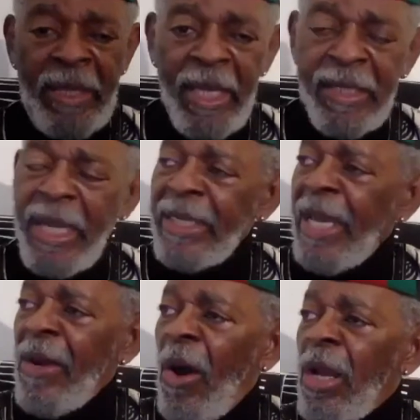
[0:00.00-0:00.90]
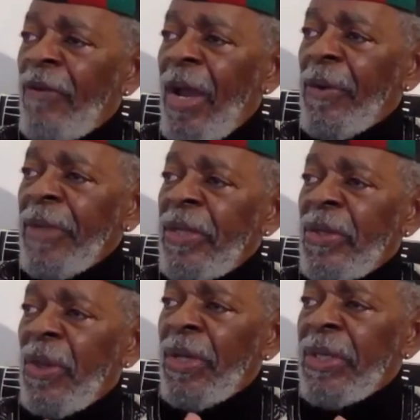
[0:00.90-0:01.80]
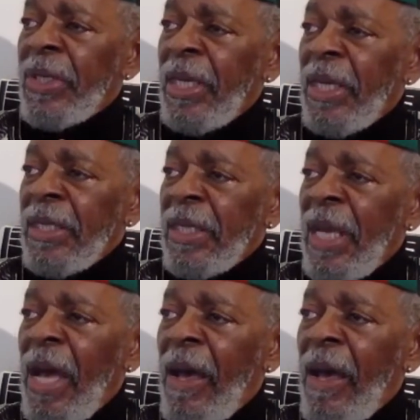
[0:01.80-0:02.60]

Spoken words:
things like that all of our resources